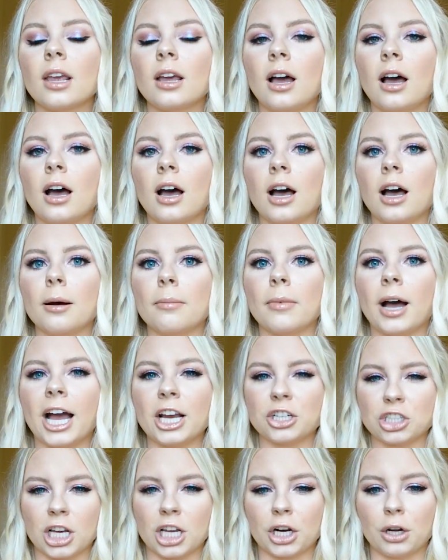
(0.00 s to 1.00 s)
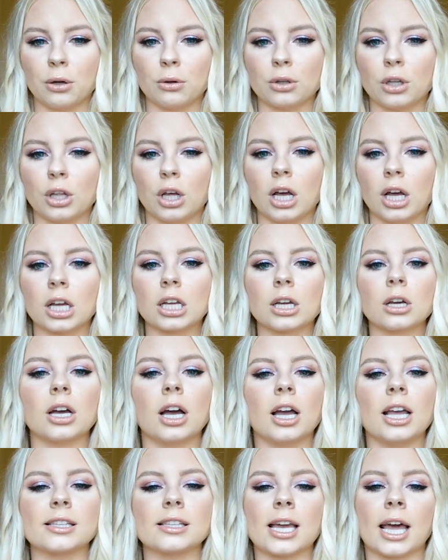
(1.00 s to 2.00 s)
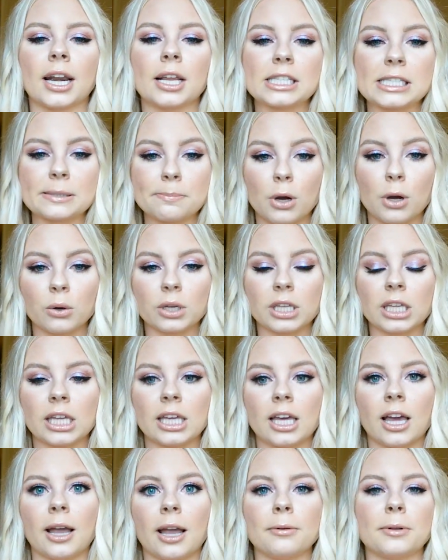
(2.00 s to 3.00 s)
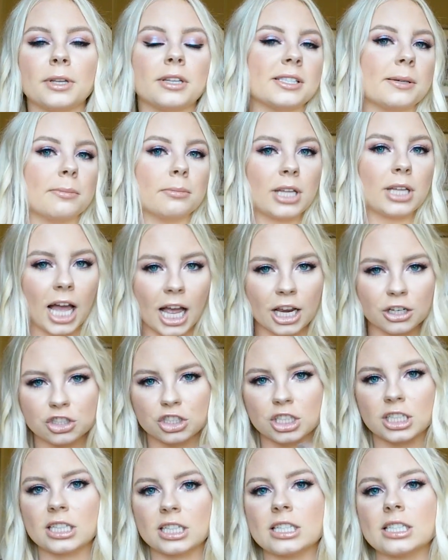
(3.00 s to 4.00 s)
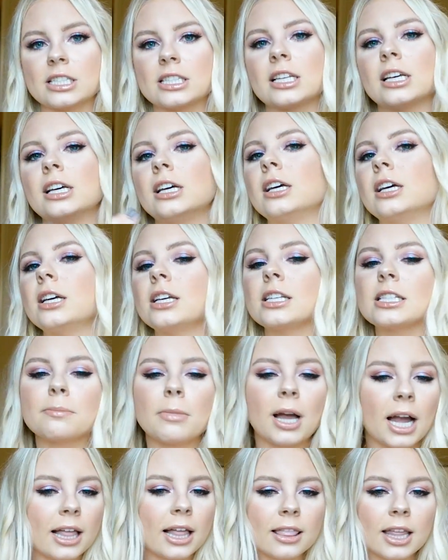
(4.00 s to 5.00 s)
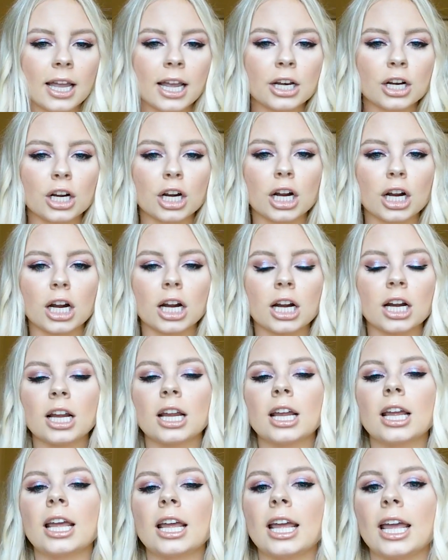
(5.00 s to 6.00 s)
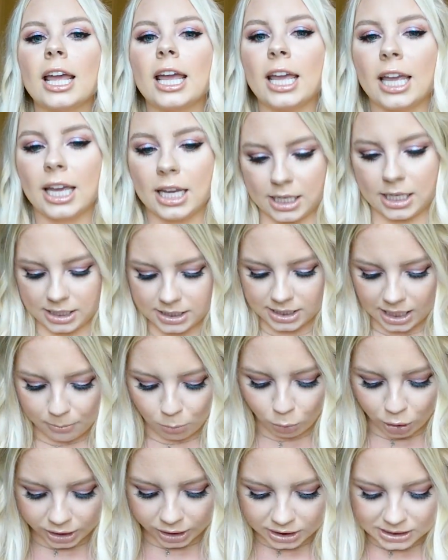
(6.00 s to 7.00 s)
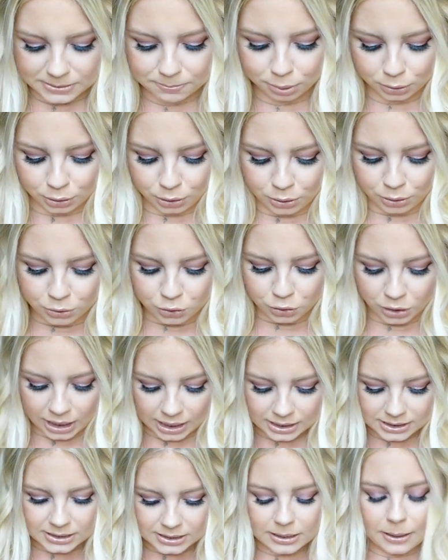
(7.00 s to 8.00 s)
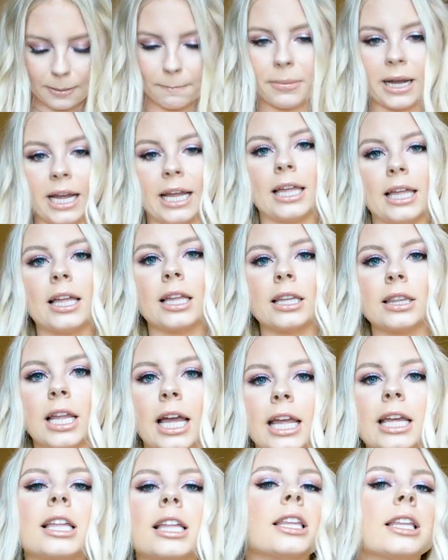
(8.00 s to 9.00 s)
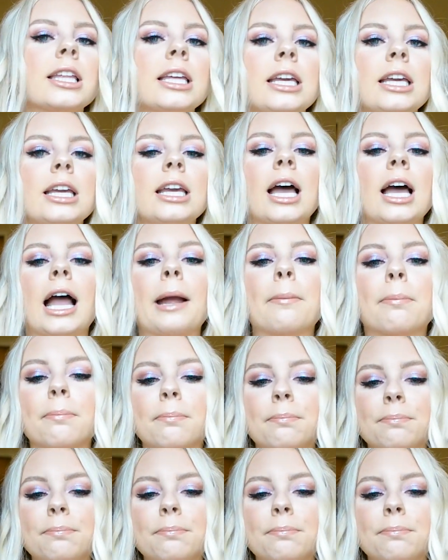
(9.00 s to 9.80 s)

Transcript: eyeshadow look. It's kind of smoky. I did some lashes, some eyeliner, and I'm wearing this blue dress by Likely. I